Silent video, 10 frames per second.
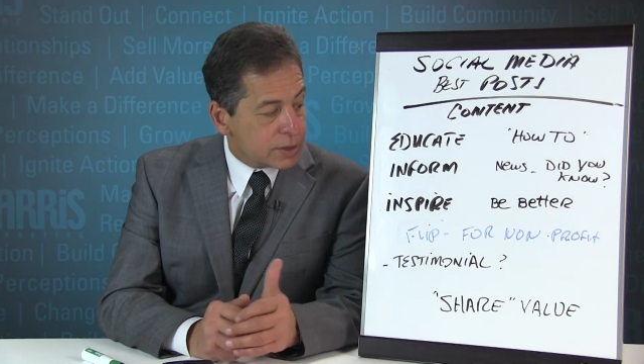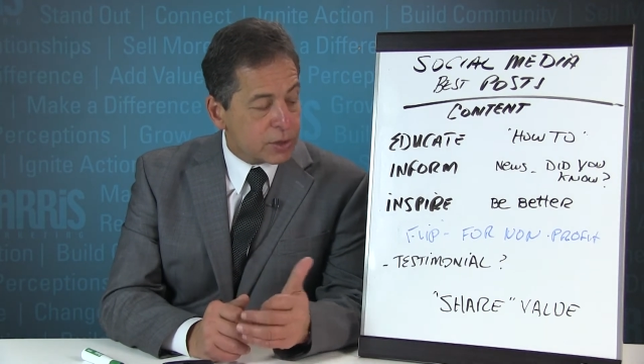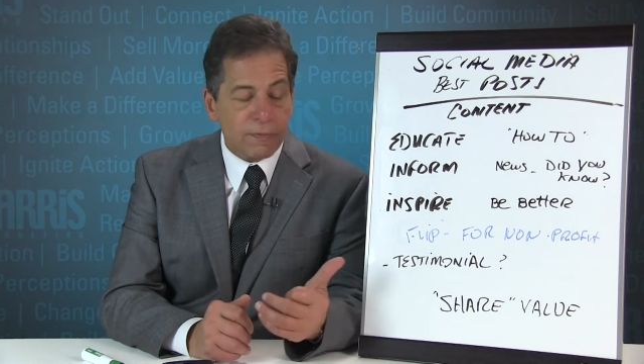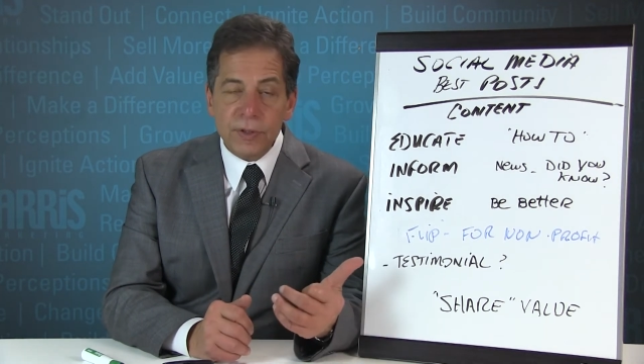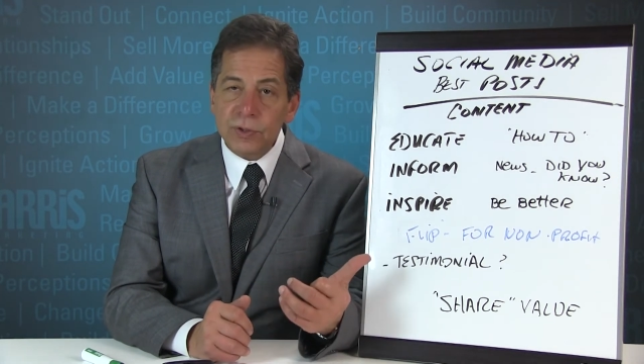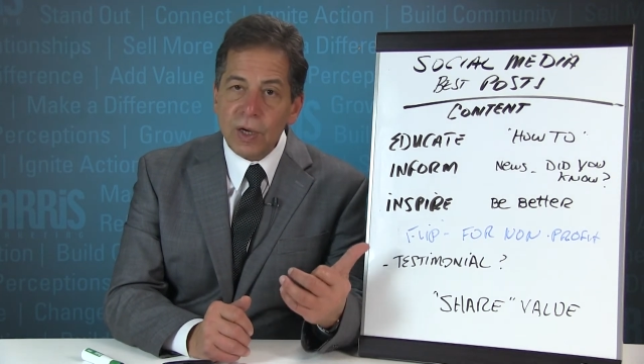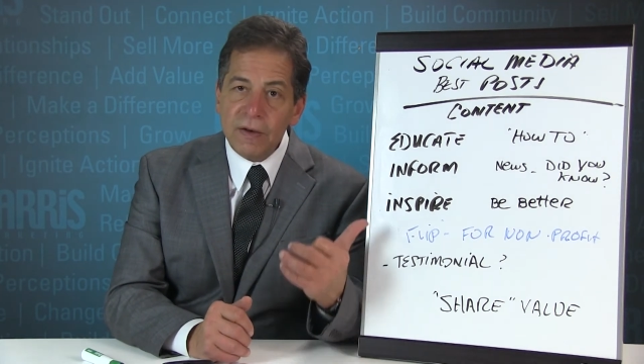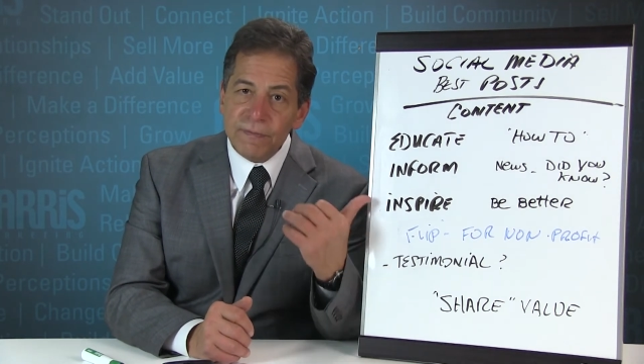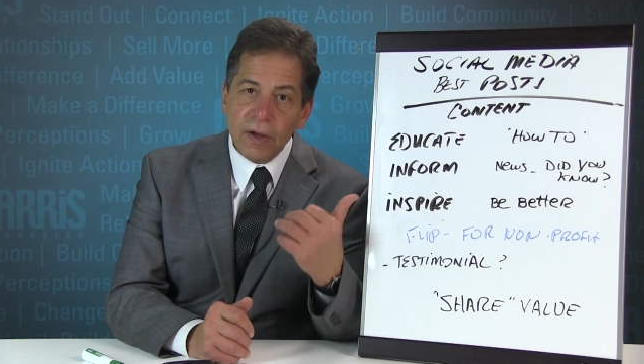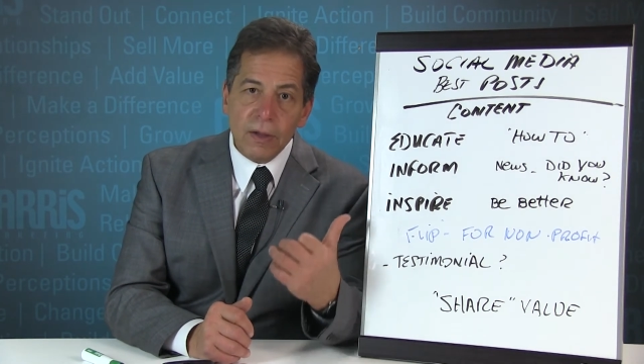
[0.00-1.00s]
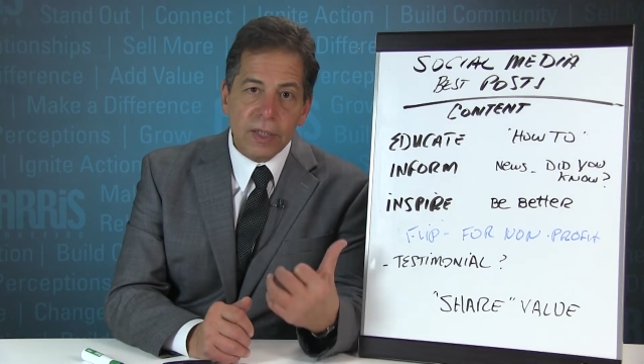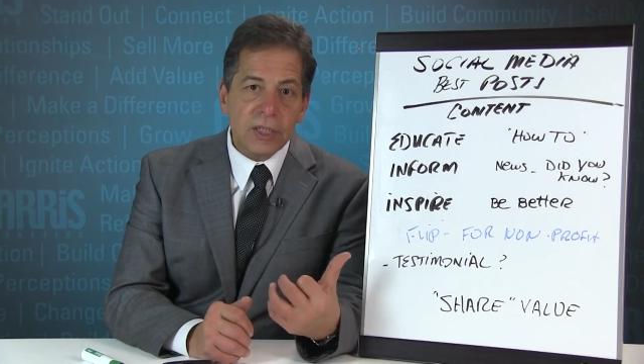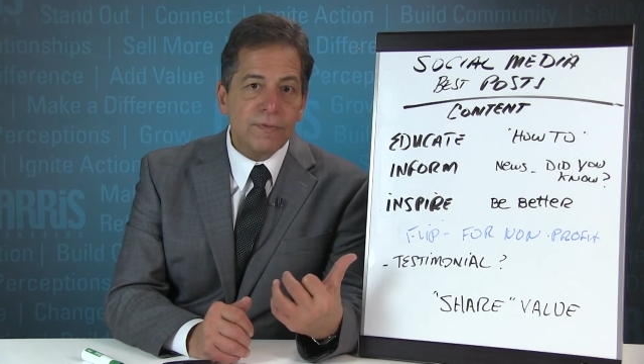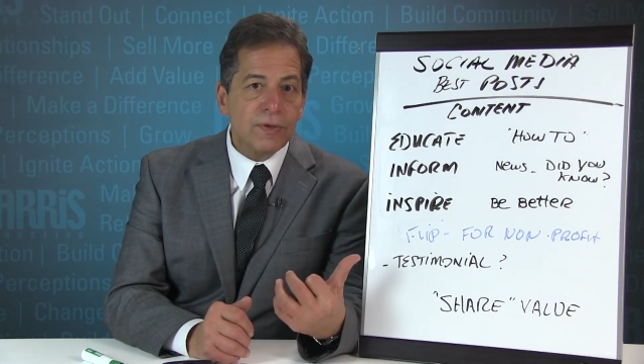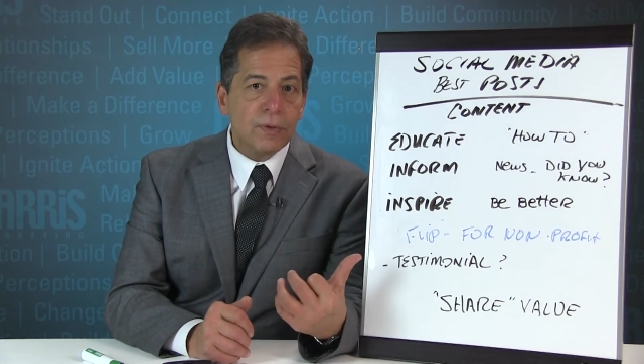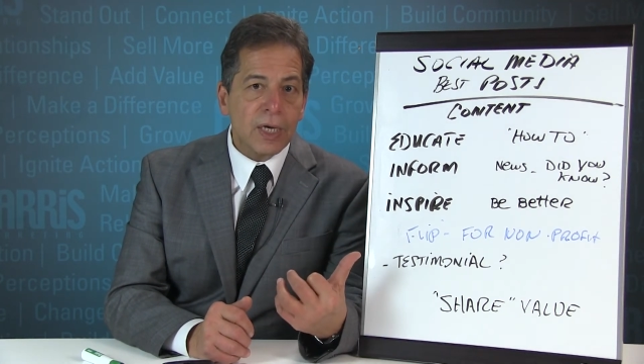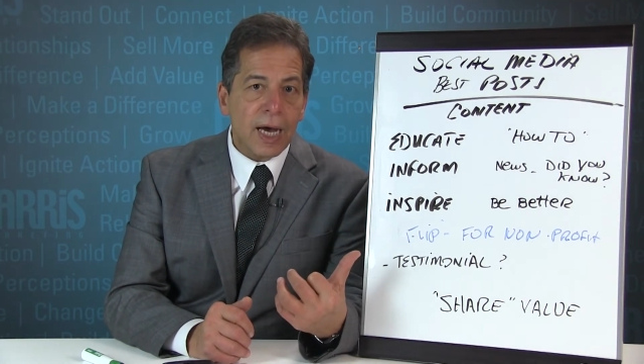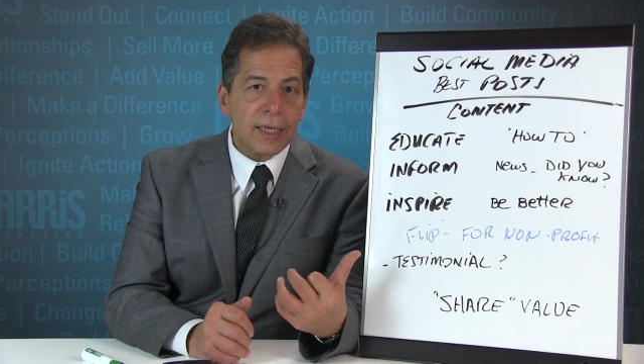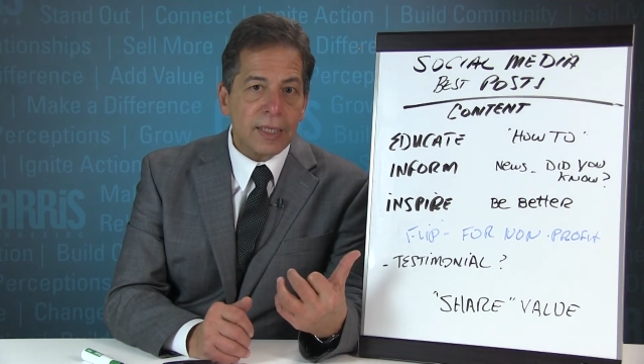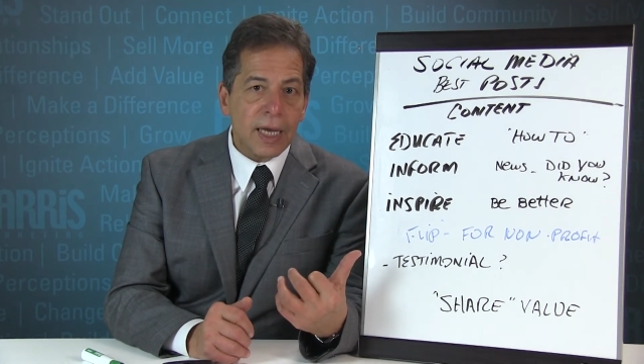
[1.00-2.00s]
So if you try to follow these few
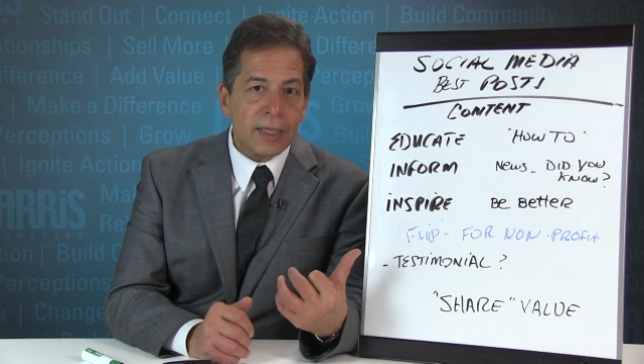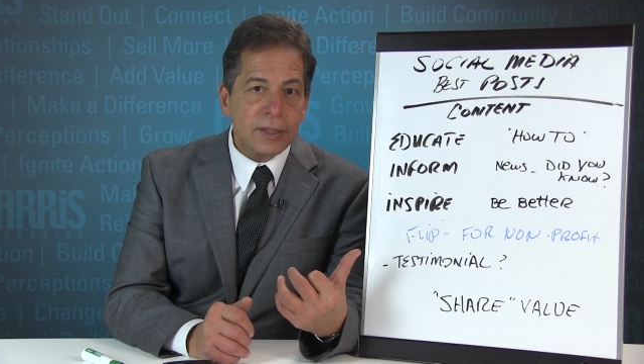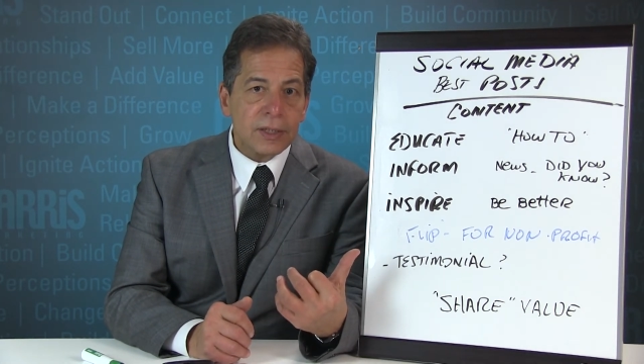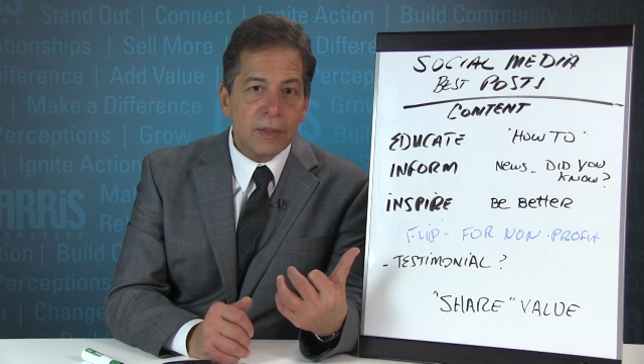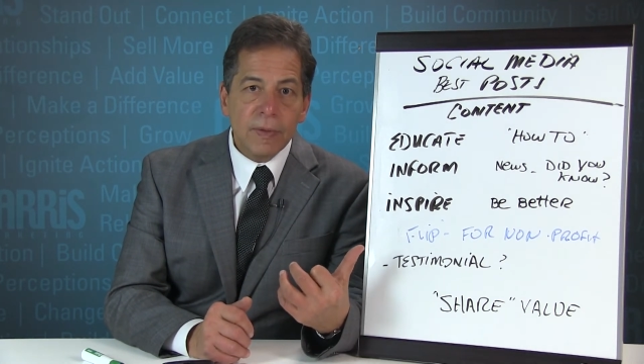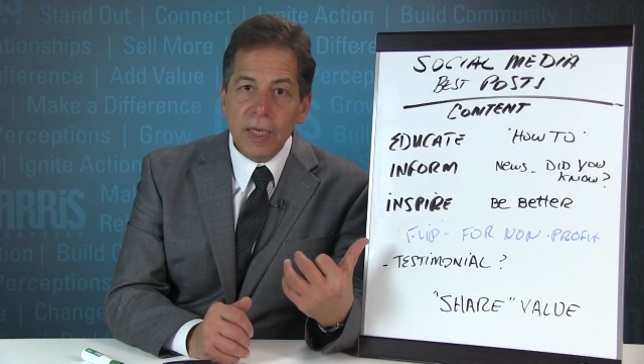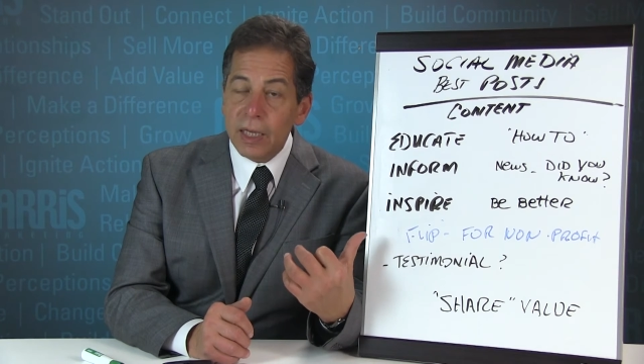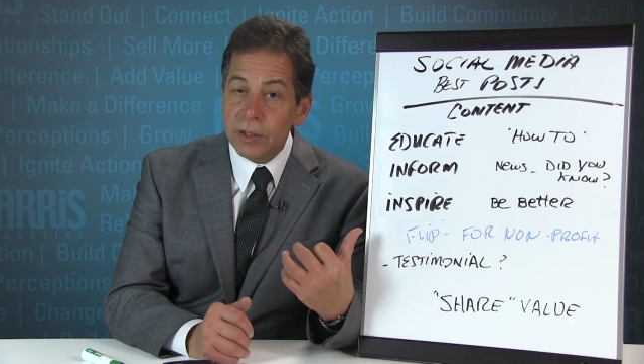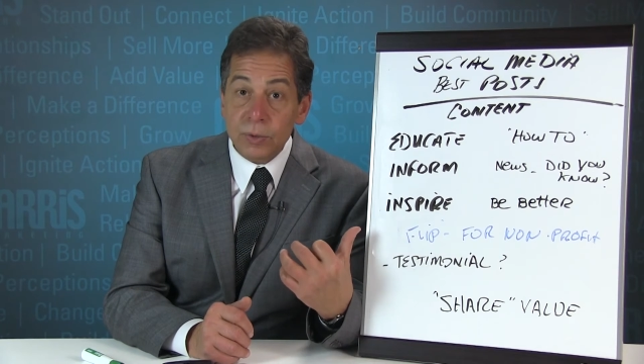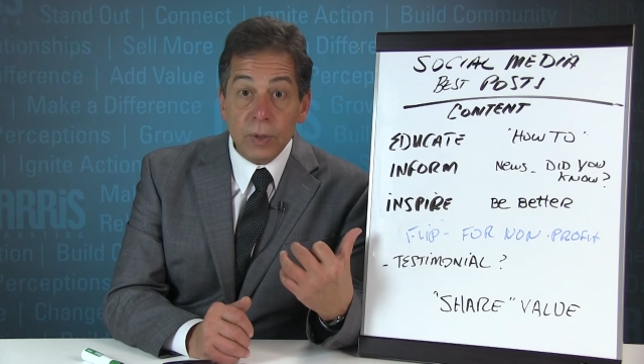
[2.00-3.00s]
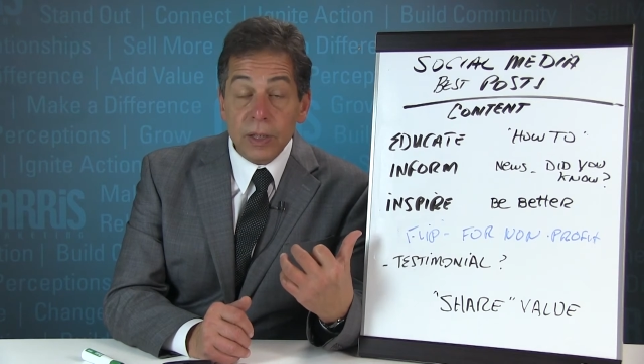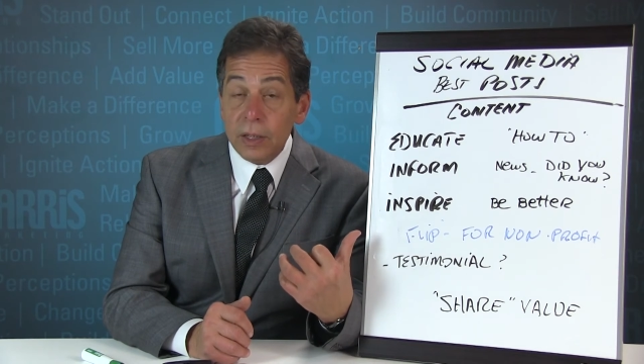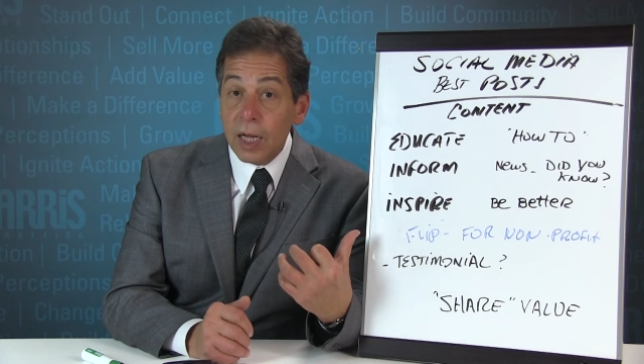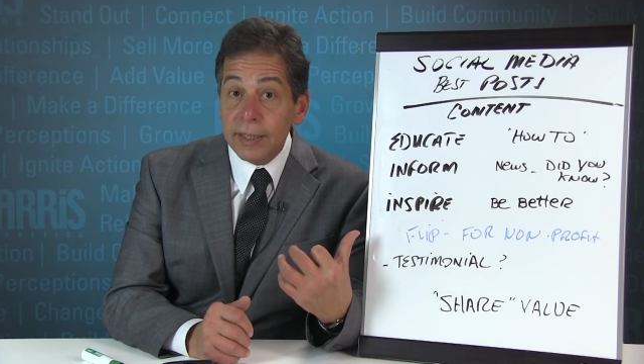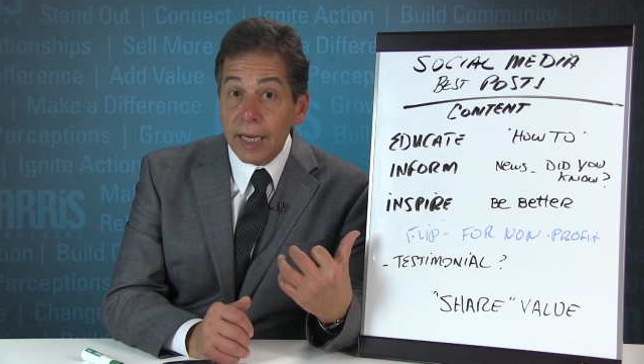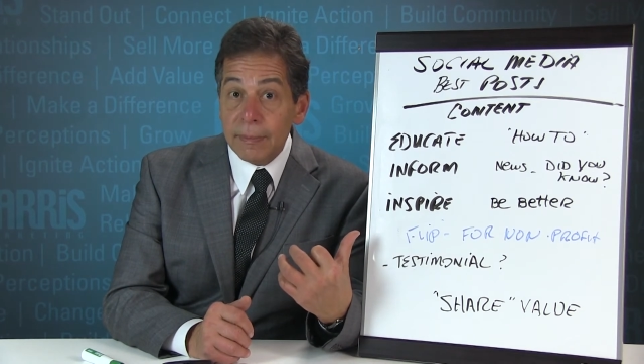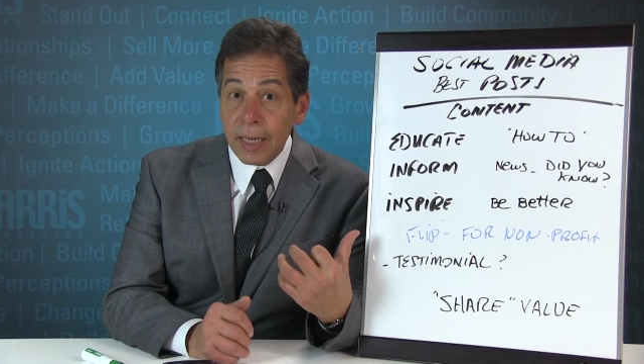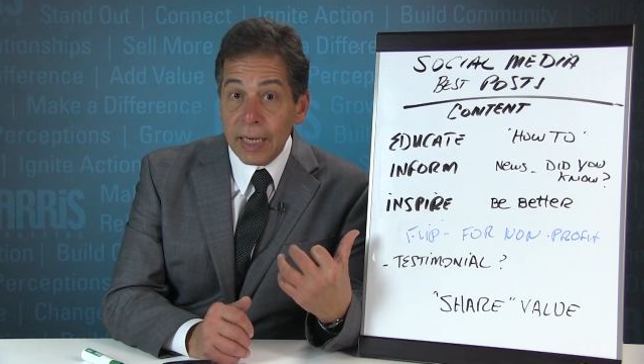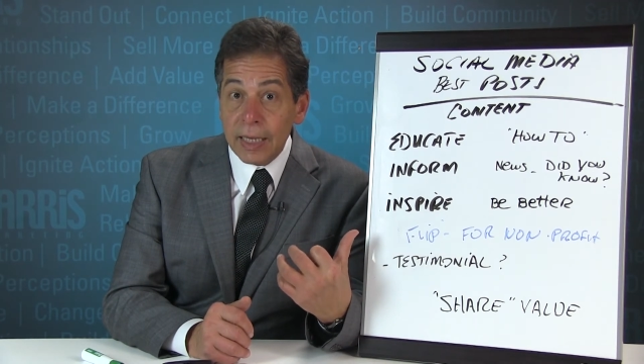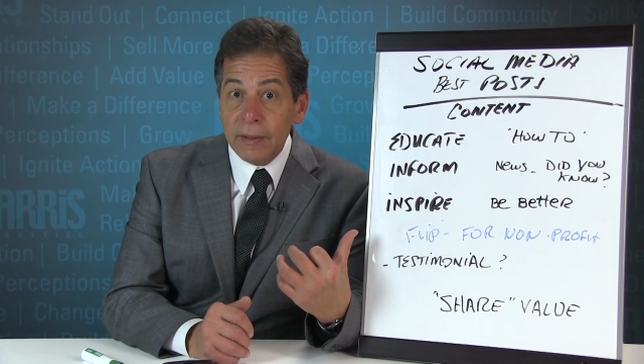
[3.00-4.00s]
guidelines, and there's really not that
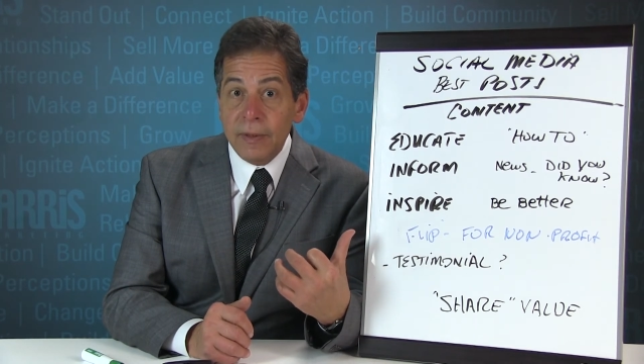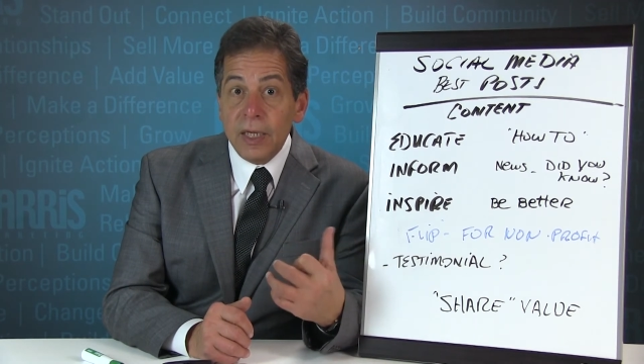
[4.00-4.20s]
many,